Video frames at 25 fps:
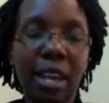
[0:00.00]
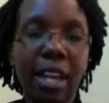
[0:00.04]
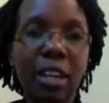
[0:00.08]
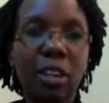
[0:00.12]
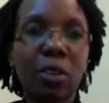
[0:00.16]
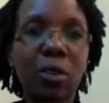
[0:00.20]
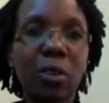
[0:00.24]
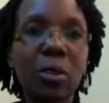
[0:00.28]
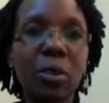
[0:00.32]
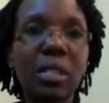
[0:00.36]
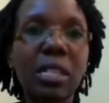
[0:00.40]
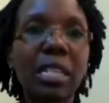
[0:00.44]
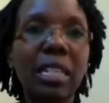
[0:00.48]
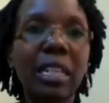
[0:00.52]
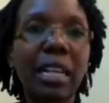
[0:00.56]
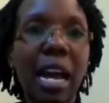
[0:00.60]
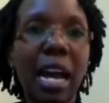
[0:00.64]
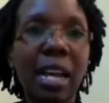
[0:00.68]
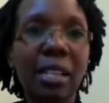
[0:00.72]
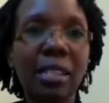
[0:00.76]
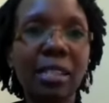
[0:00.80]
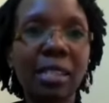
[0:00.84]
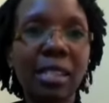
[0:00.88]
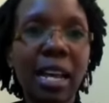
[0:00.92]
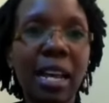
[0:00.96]
and causing
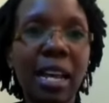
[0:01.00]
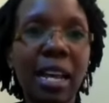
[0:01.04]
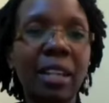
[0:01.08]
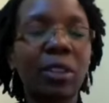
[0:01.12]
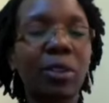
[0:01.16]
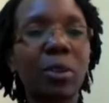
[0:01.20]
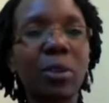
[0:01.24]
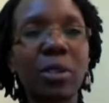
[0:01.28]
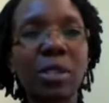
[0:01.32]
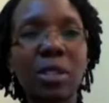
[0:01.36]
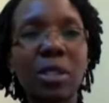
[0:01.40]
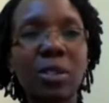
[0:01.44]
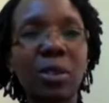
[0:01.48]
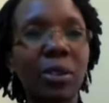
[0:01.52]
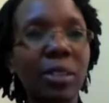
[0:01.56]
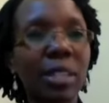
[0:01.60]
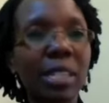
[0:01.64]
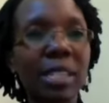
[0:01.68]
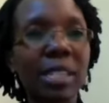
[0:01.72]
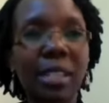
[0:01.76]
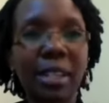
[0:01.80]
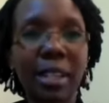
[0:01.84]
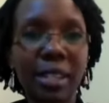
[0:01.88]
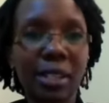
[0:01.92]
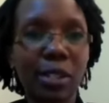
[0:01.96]
cancer and causing all
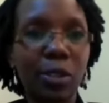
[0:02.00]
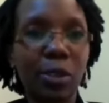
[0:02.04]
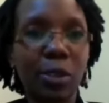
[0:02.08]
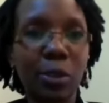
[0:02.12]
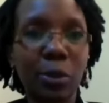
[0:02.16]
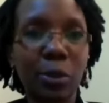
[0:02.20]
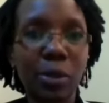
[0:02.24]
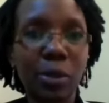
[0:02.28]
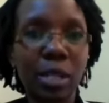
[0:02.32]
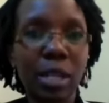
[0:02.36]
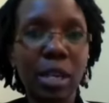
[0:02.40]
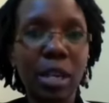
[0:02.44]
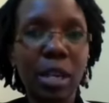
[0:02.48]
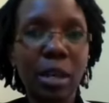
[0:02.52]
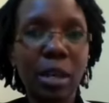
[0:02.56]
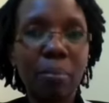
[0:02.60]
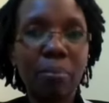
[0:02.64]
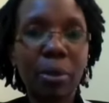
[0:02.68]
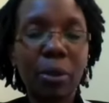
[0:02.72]
these residues,